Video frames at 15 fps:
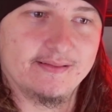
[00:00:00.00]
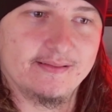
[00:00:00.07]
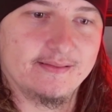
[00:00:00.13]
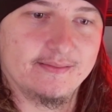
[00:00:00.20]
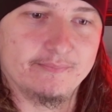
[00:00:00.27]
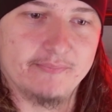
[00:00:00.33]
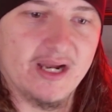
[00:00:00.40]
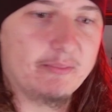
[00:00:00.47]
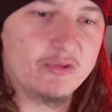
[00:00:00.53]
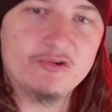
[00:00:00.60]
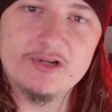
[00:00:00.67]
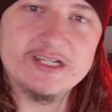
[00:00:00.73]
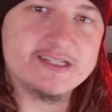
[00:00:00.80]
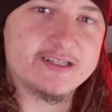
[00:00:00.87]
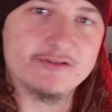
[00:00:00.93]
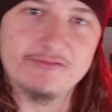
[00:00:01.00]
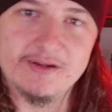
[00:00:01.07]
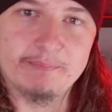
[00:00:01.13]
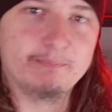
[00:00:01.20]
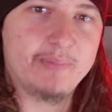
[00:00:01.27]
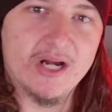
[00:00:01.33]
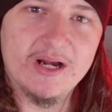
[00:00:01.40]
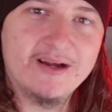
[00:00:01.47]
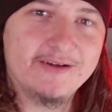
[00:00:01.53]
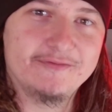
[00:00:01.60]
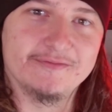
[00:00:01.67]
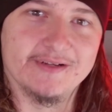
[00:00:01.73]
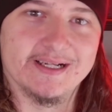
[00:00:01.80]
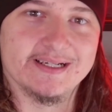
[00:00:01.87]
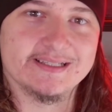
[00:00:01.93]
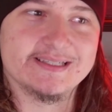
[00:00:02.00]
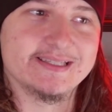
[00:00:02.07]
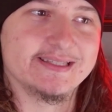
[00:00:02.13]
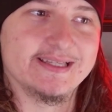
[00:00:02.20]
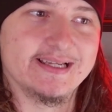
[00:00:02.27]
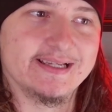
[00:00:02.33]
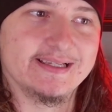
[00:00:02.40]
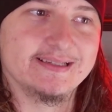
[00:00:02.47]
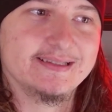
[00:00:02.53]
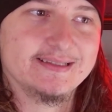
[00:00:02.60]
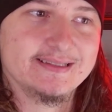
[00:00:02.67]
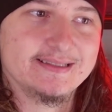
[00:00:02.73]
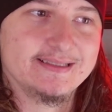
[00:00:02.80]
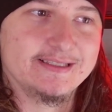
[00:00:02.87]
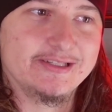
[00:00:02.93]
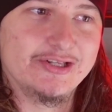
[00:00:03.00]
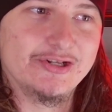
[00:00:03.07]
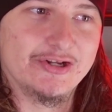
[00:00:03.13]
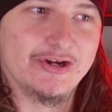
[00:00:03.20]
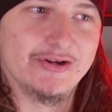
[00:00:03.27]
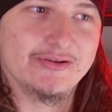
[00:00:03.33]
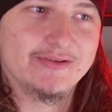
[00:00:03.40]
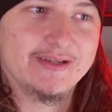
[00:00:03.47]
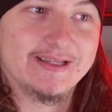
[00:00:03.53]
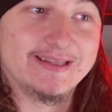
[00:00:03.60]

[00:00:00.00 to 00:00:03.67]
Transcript: Memories are imperfect, they're a